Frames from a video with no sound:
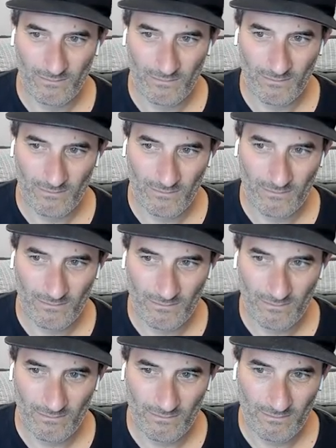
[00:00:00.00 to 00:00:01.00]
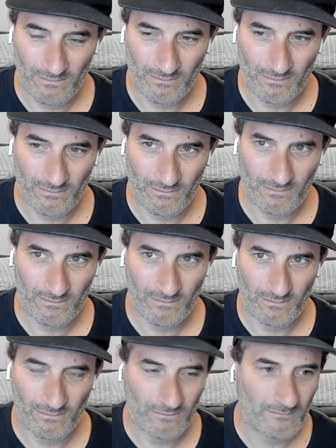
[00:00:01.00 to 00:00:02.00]

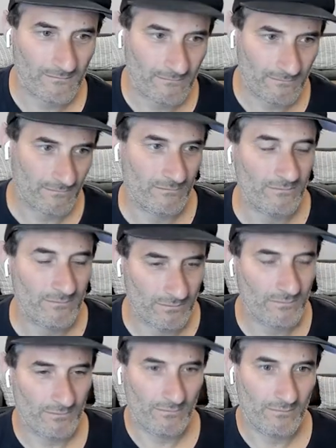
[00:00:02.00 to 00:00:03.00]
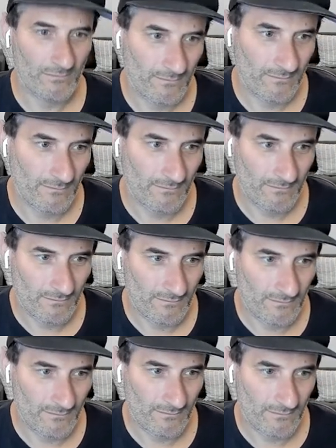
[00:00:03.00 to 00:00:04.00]

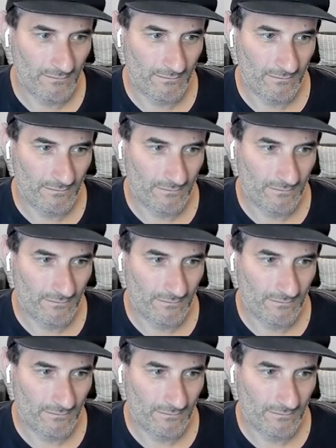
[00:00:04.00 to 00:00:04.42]
This person isn't speaking.